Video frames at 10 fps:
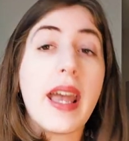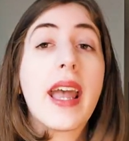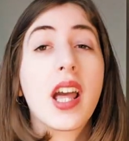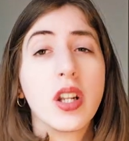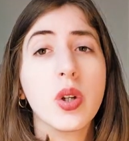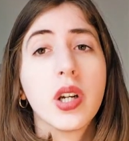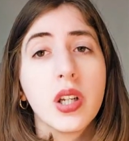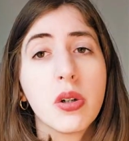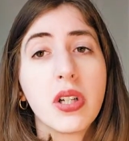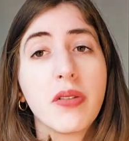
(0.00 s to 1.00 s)
And you
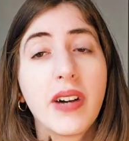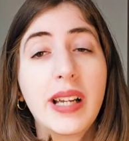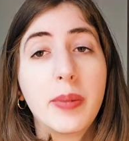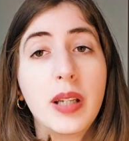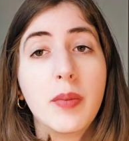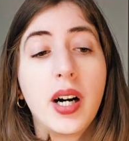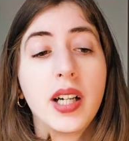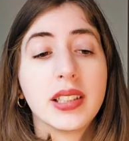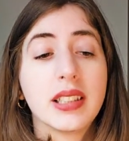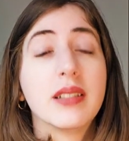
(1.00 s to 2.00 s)
can usually find peat
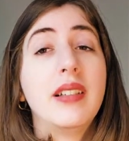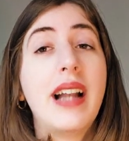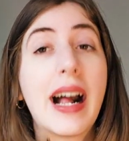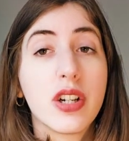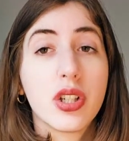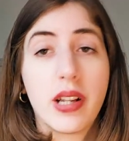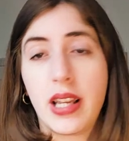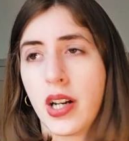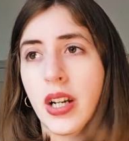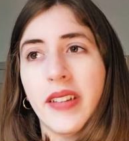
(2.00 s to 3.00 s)
moss
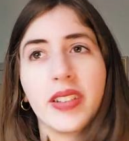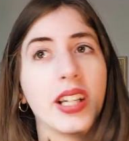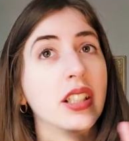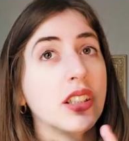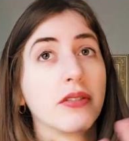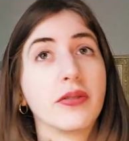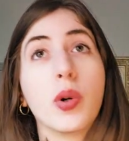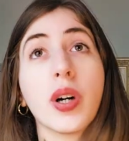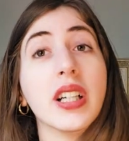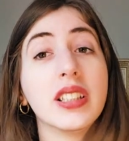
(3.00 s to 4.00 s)
naturally. You know, if there is a
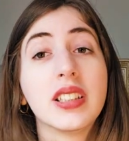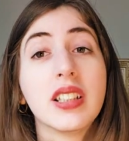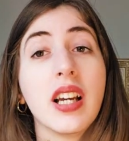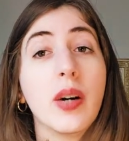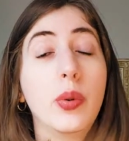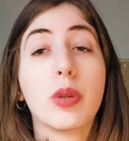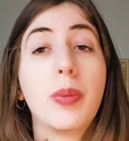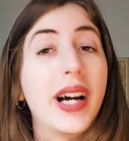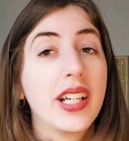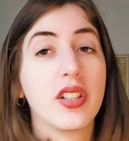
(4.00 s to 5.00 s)
forest
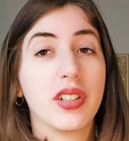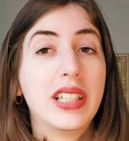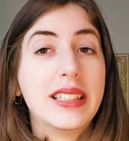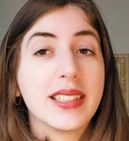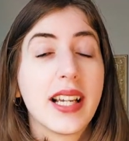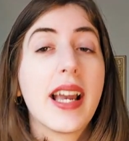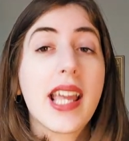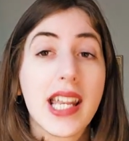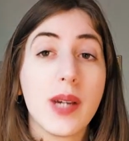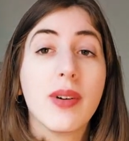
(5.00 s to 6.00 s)
with pine trees
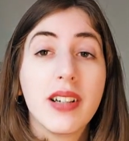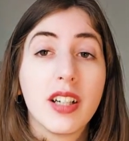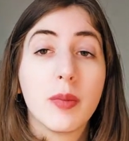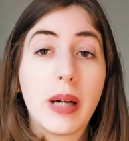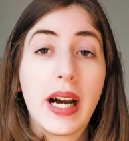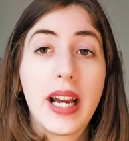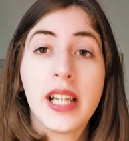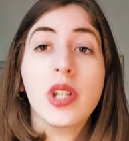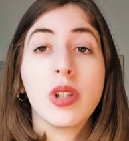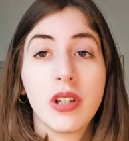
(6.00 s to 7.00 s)
anywhere nearby,
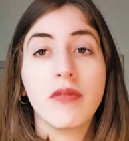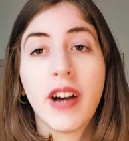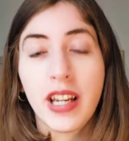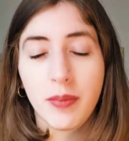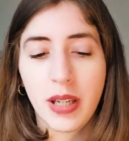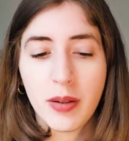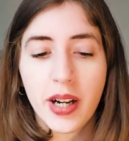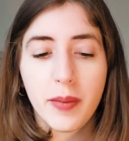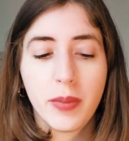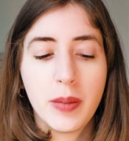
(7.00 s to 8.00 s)
you can find peat,
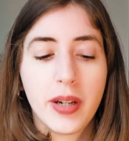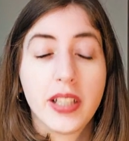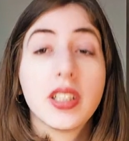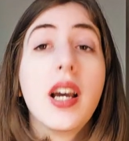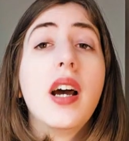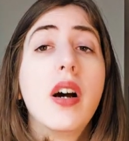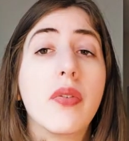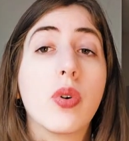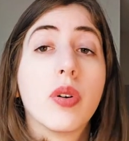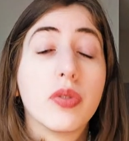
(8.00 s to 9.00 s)
not peat moss
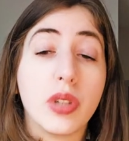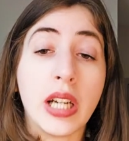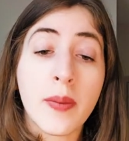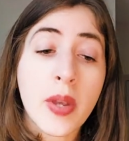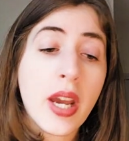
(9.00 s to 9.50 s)
for free.